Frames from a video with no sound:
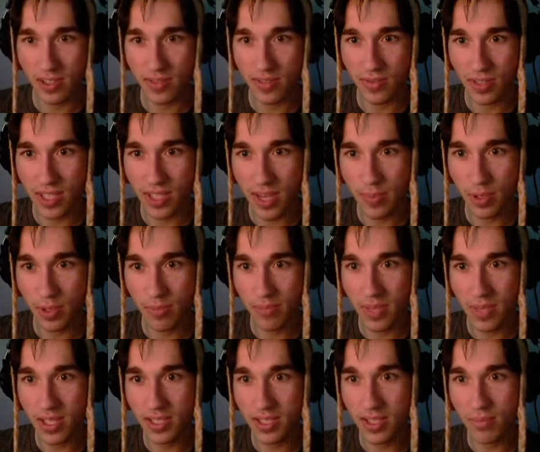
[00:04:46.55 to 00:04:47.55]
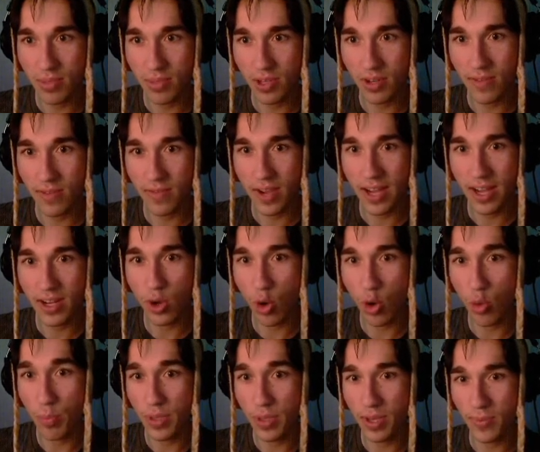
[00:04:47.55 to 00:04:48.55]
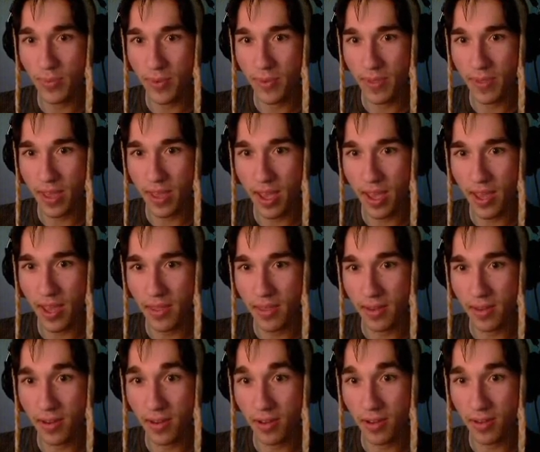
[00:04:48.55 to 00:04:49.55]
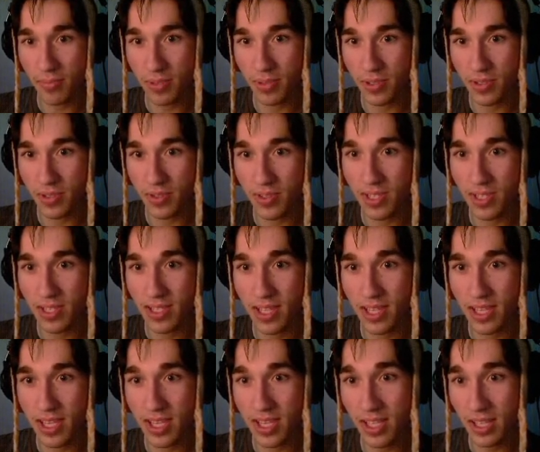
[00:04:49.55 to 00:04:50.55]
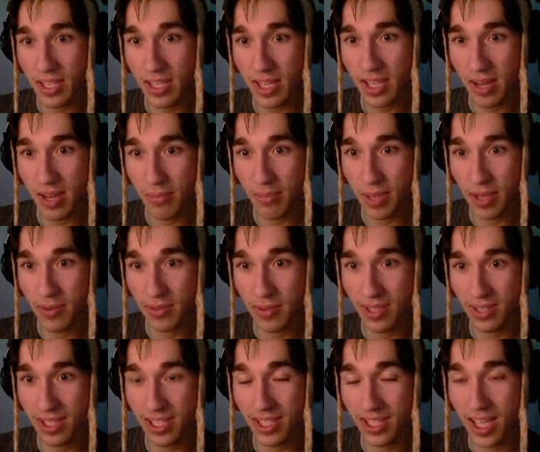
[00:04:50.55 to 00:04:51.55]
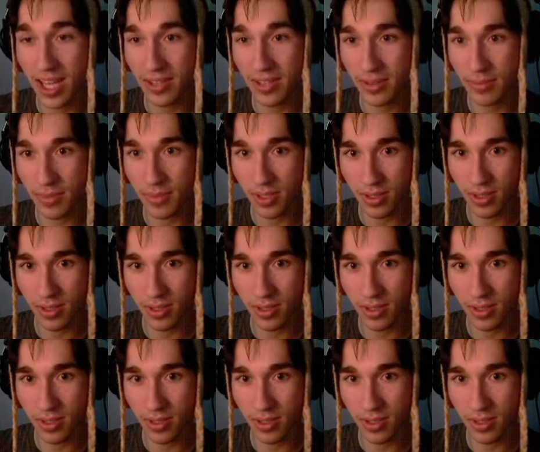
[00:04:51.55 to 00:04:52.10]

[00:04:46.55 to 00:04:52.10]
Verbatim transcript: For example, mixing purified opium with ethanol produces the healing compound laudanum.